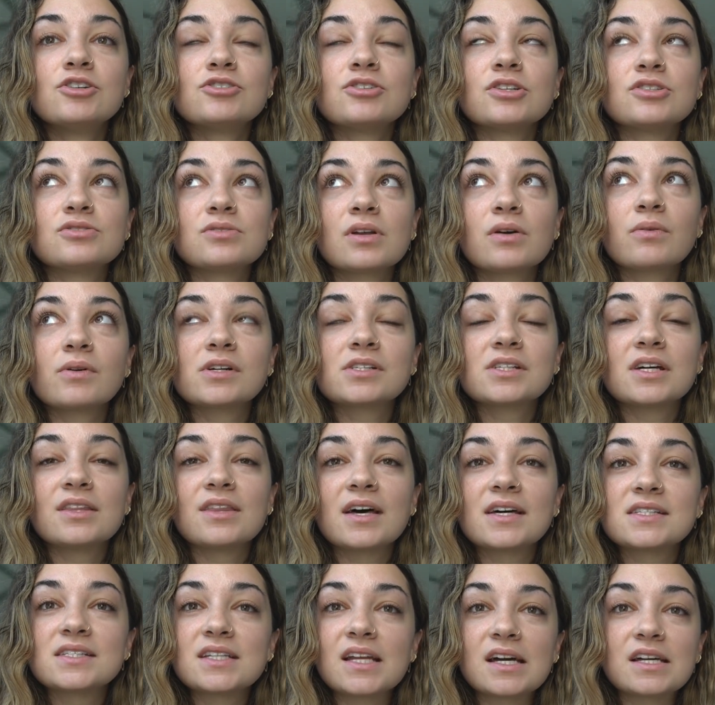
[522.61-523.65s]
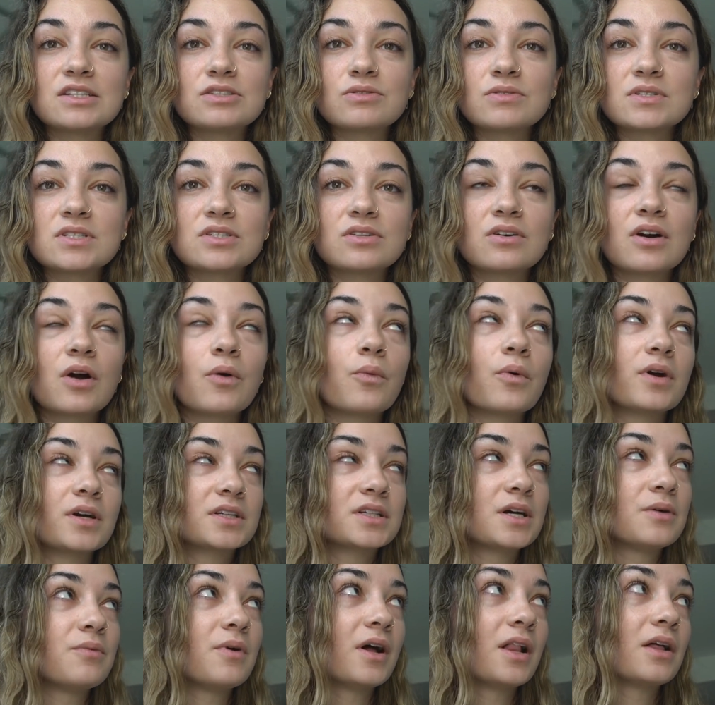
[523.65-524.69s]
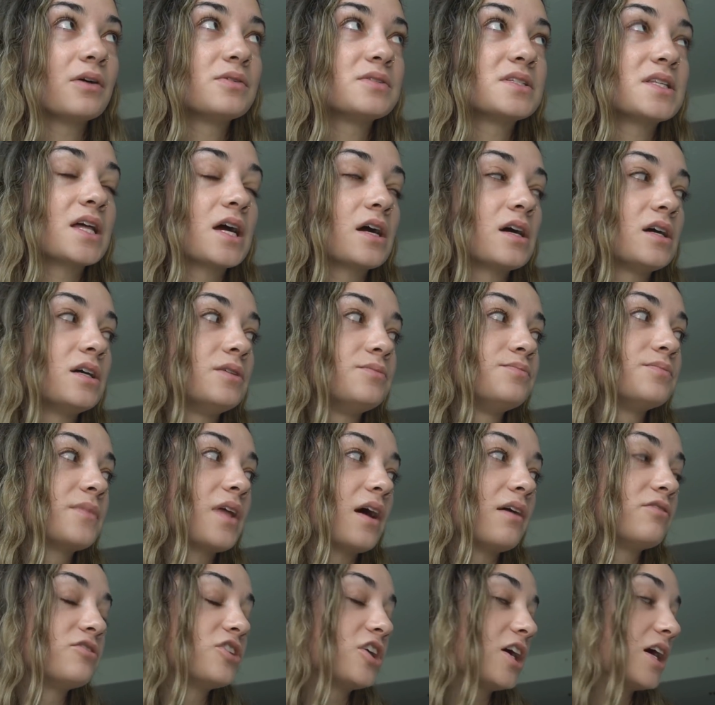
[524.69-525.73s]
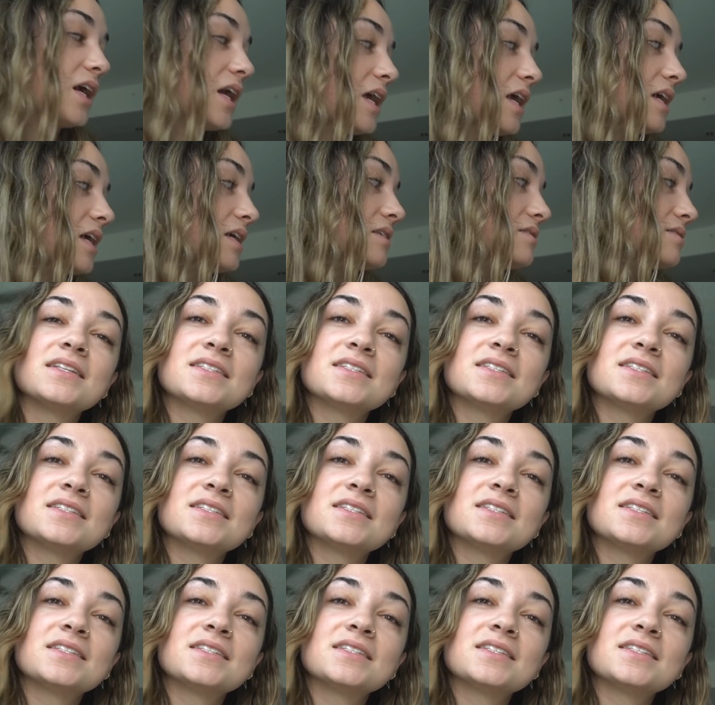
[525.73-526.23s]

So that's what I worked on last night. So I still got work done while I was there after I ate.